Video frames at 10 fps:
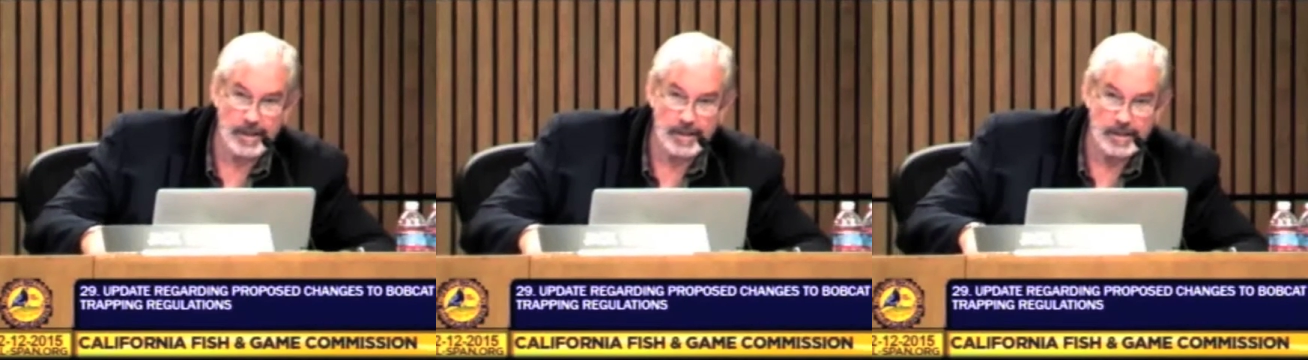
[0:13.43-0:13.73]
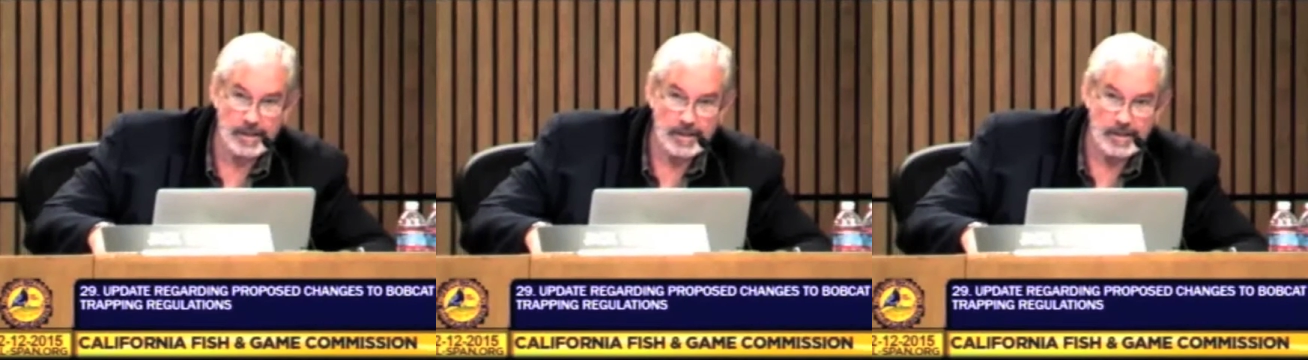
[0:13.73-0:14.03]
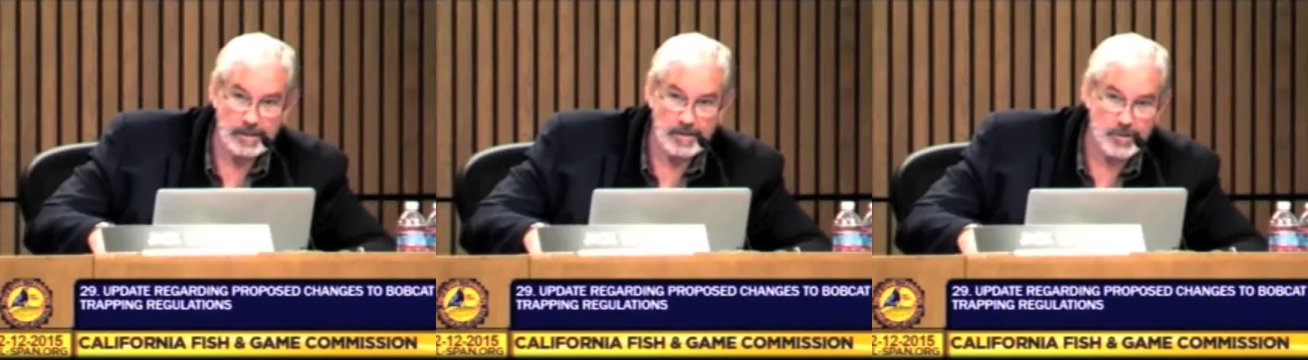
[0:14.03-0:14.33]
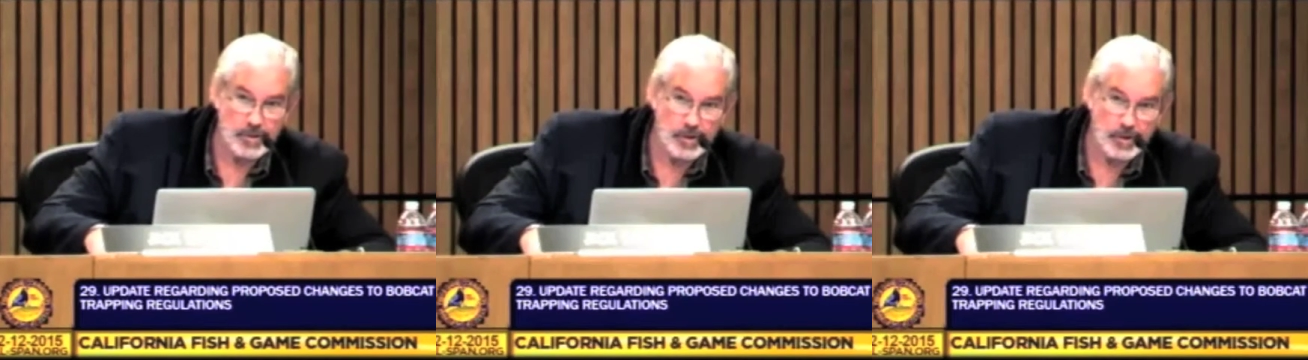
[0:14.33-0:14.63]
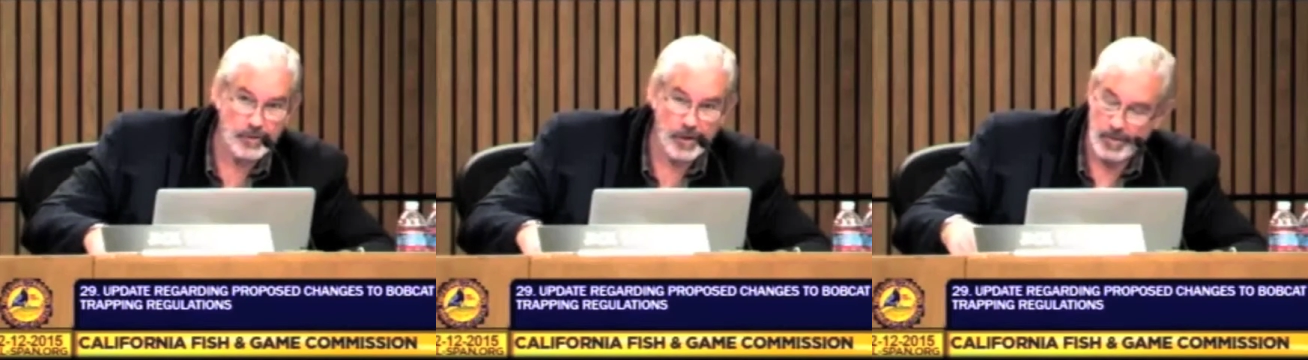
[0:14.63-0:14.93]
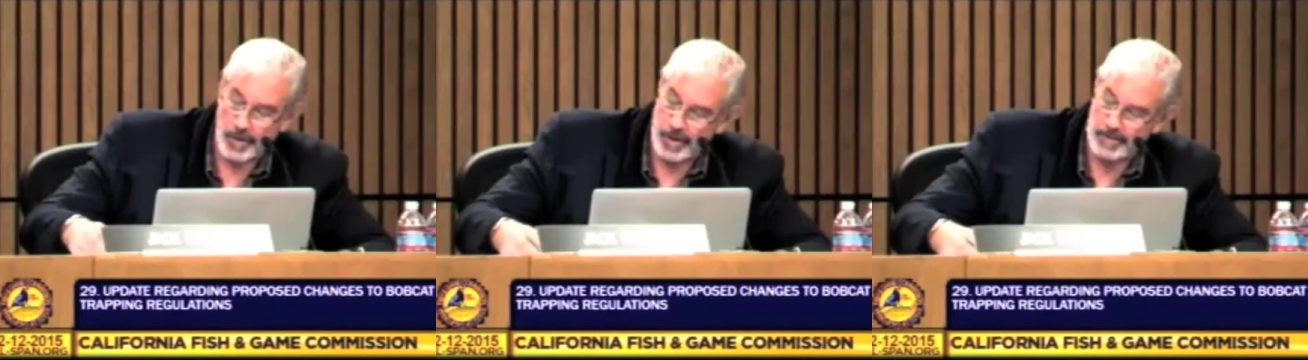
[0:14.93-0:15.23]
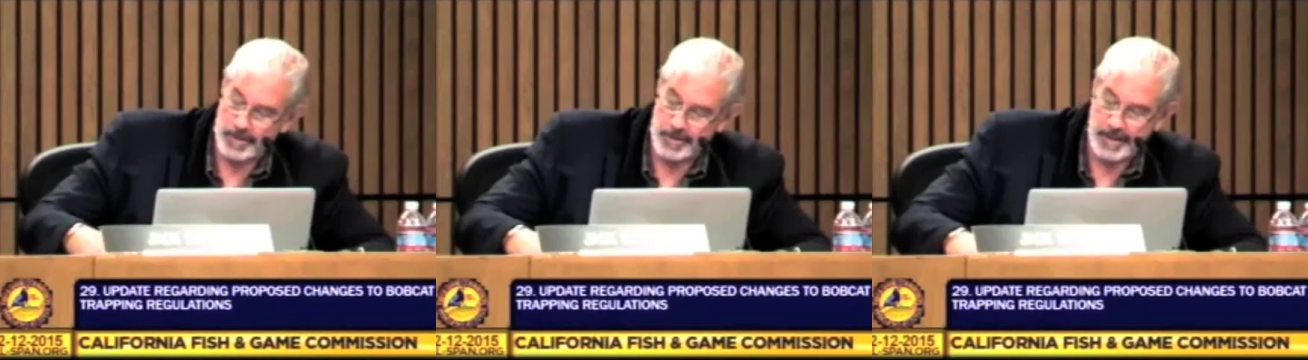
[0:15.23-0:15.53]
And, sir, you're very
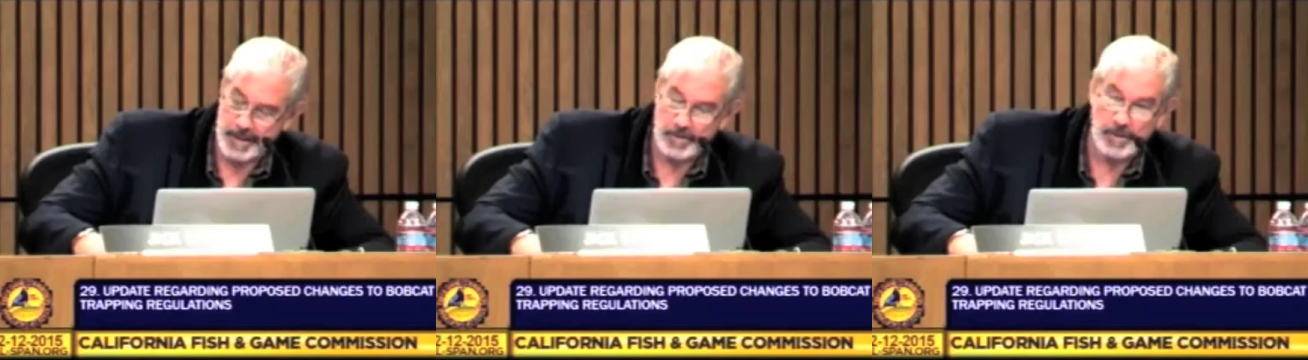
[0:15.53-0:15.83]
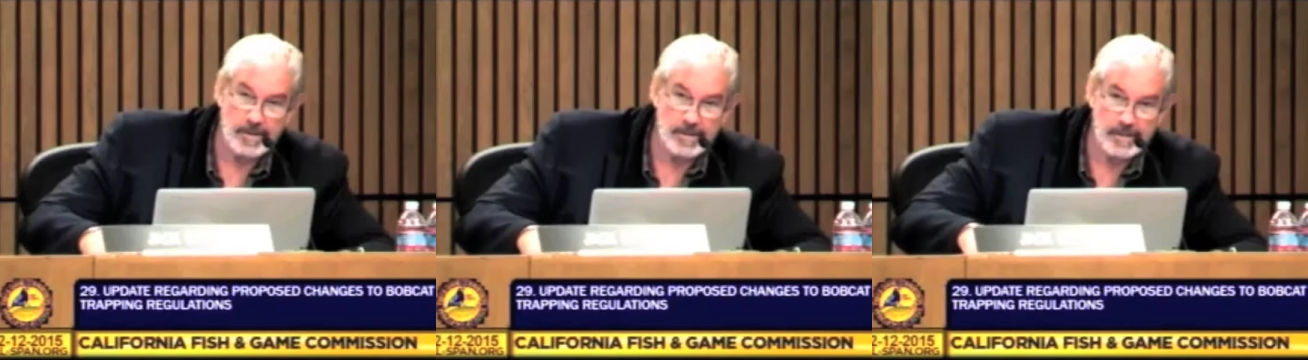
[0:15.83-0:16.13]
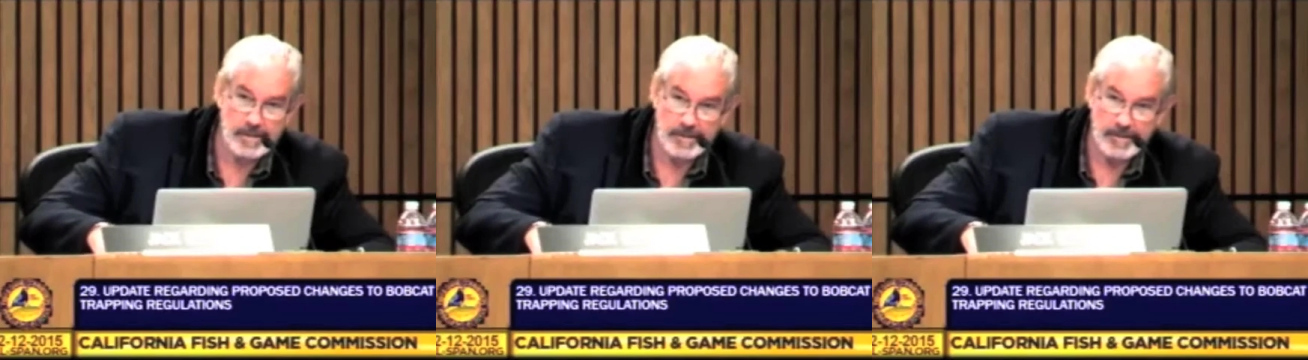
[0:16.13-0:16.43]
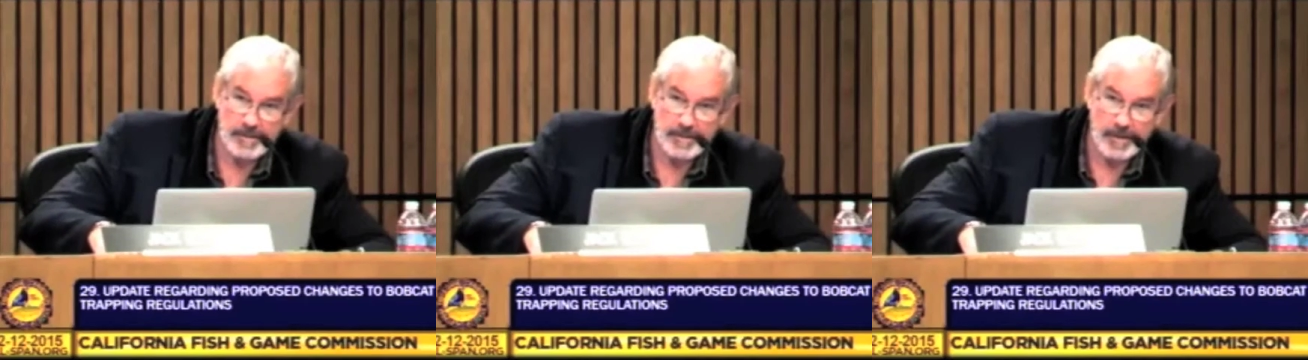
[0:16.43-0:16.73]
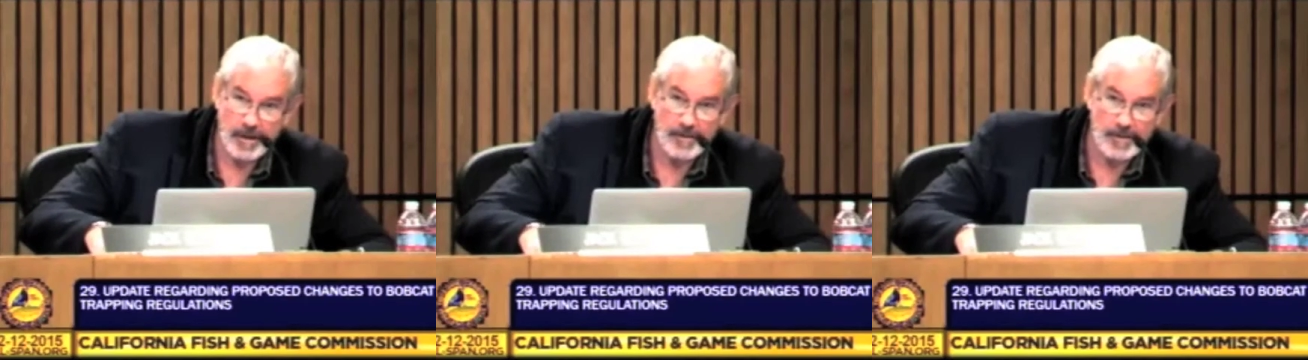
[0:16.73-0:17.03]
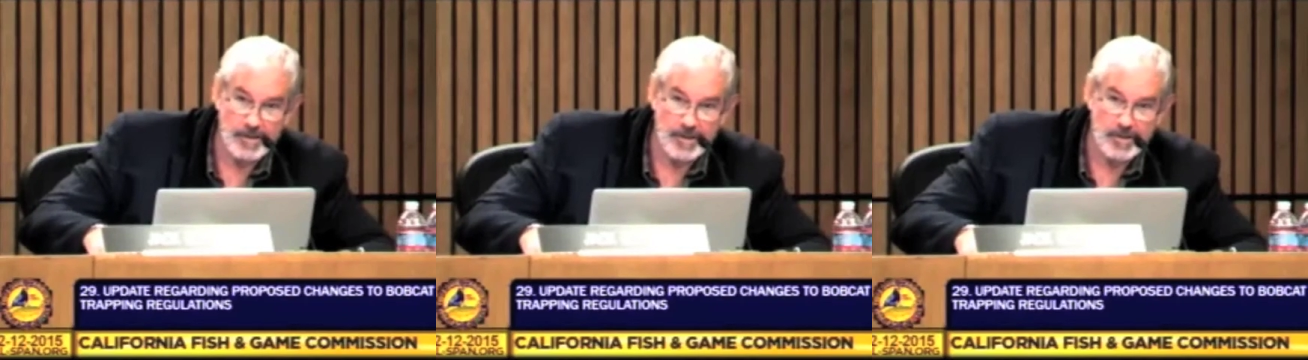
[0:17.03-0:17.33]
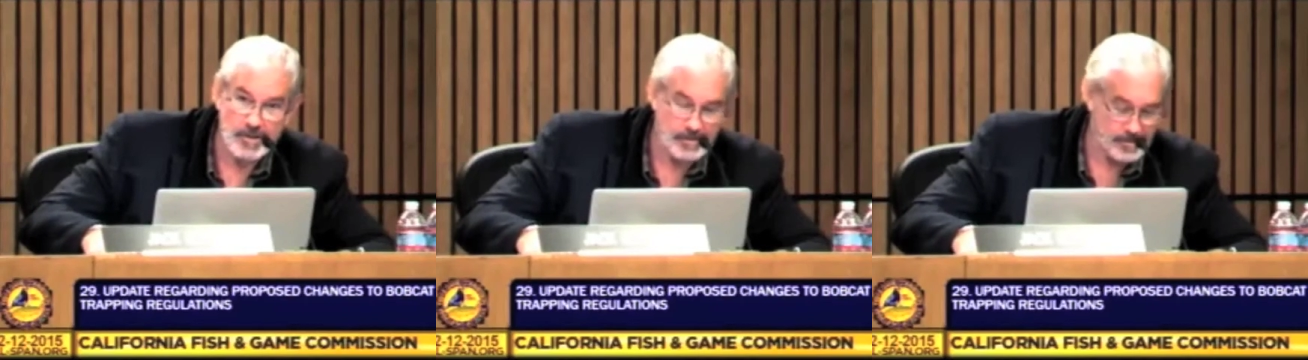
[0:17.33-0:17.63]
welcome to speak to us on this issue.